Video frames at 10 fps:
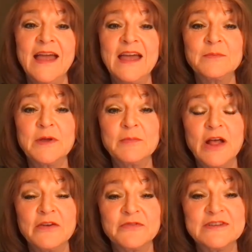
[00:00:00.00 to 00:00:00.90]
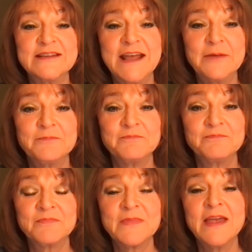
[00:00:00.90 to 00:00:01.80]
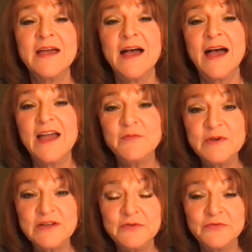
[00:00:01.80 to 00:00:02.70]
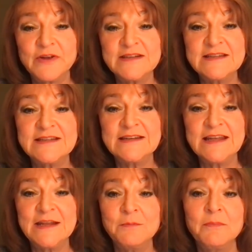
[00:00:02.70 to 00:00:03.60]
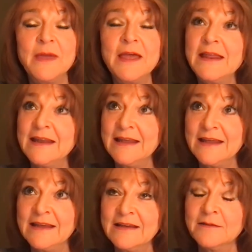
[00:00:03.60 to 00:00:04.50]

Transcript: And my blog for today. I have been confronted in many,